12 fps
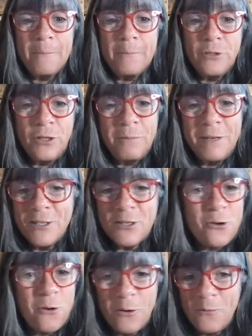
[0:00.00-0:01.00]
Jimmy
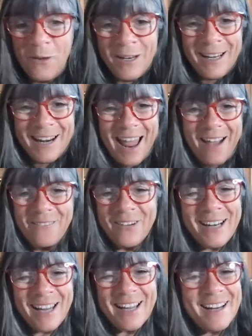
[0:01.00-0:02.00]
Stewart,
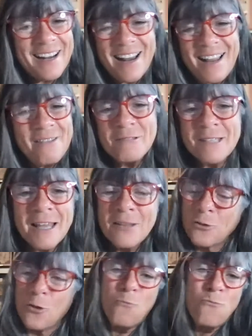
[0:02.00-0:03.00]
he was
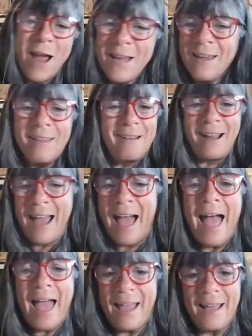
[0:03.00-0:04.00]
like the regular
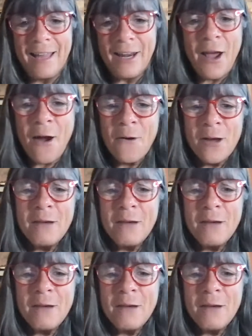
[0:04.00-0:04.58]
guy, you know?